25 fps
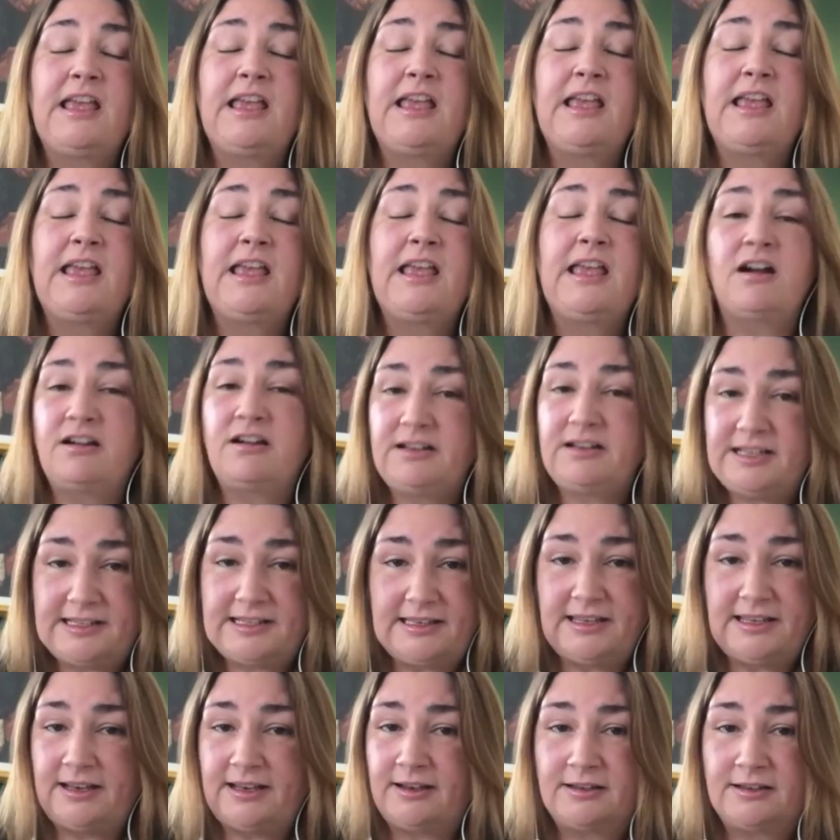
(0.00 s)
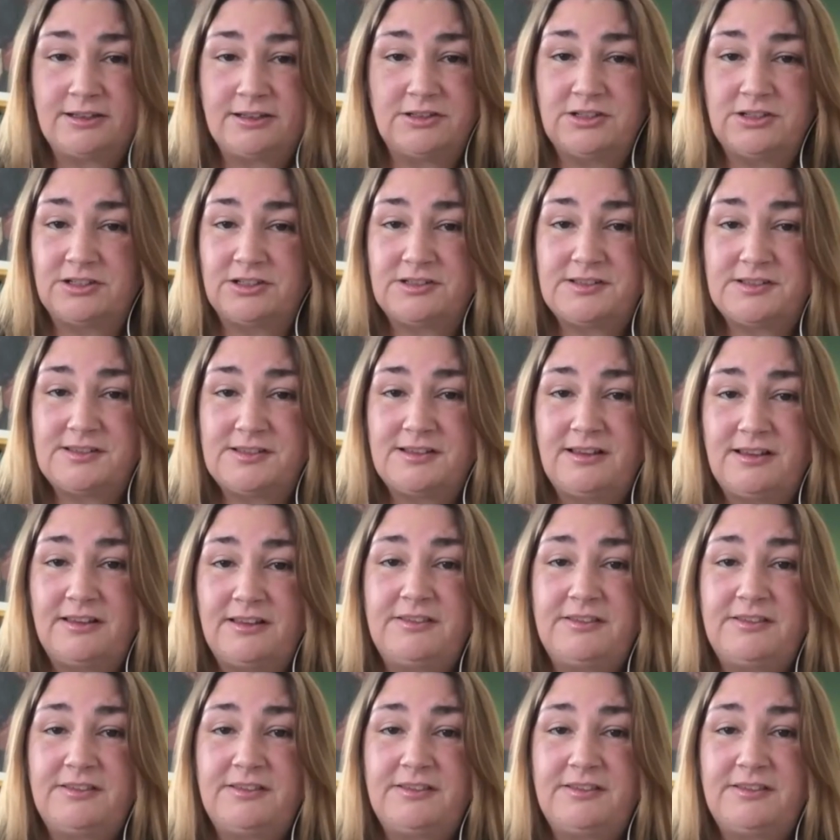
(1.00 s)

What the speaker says: They are little Englanders.